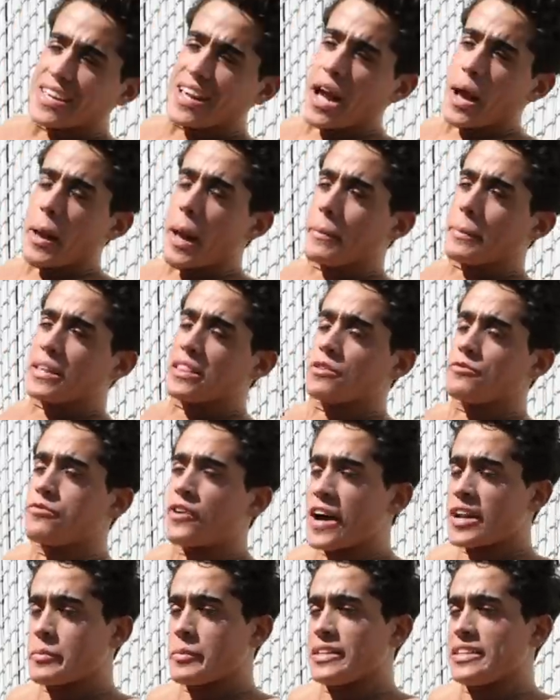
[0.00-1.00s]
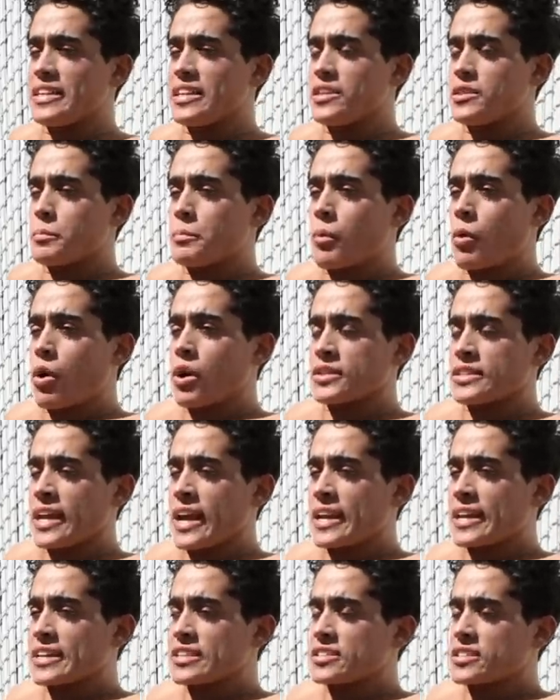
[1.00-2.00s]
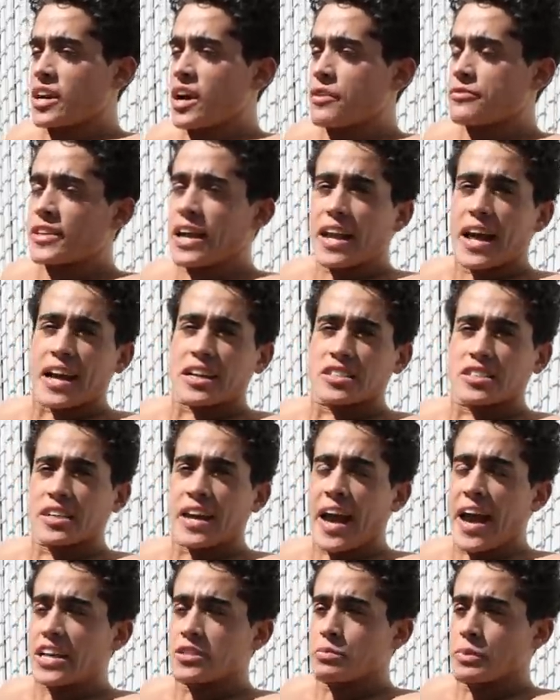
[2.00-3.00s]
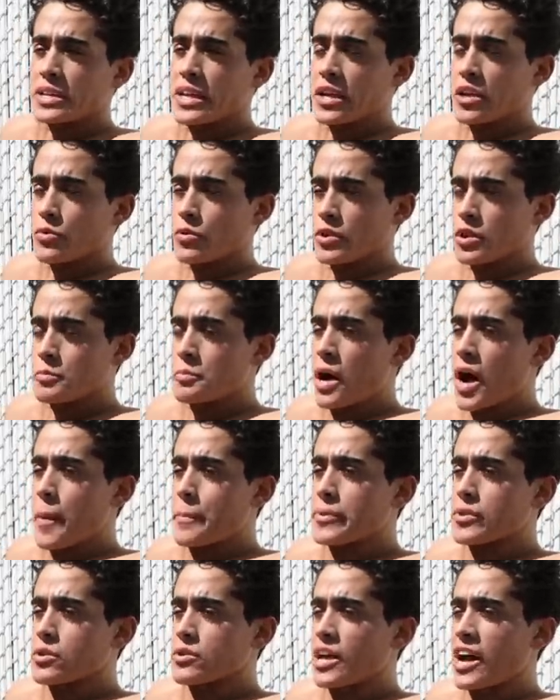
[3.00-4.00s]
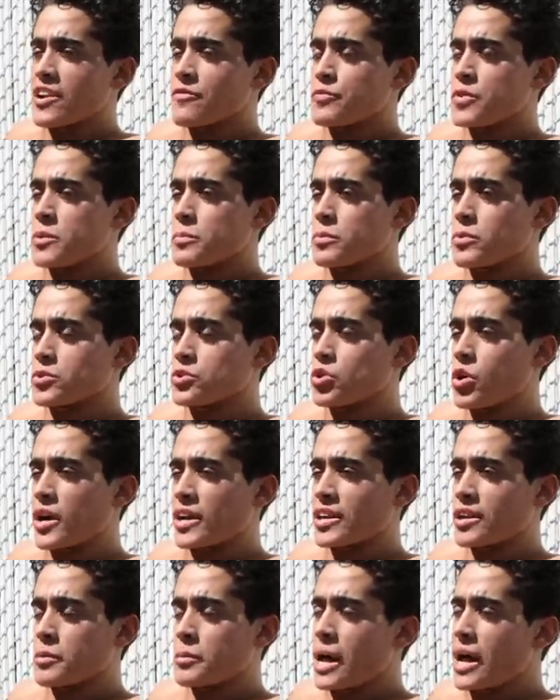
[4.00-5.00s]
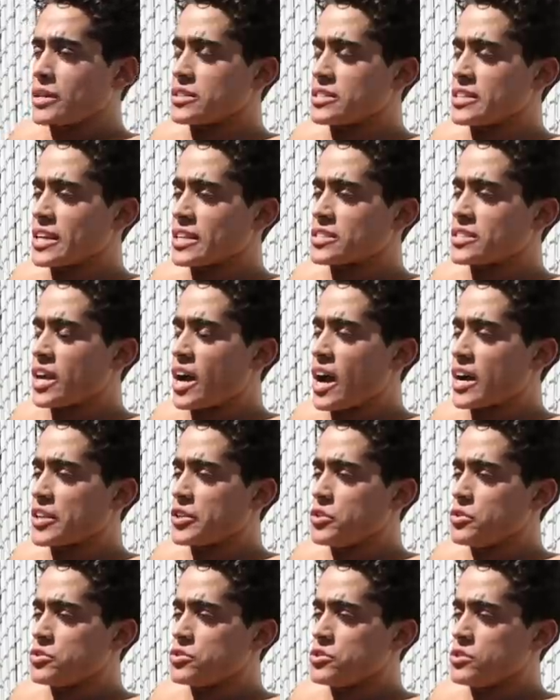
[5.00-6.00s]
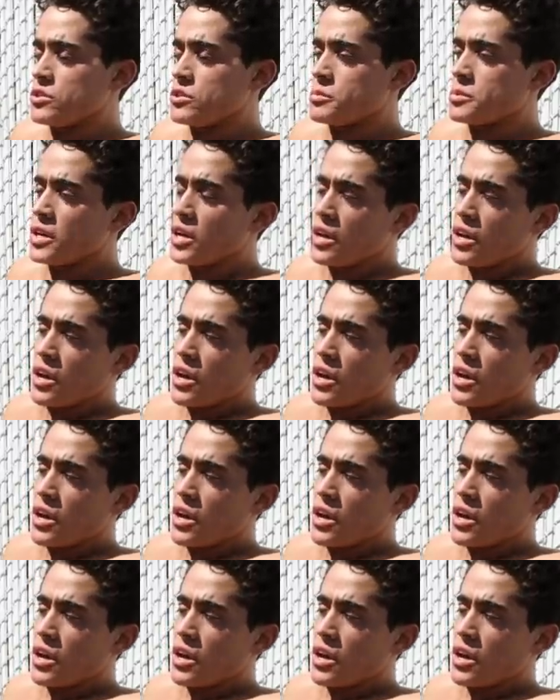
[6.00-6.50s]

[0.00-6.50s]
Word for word: Yeah, I mean, the vitamin D, the ball tanning stuff, that actually has been getting really popular. A lot of people are talking about on TikTok, YouTube.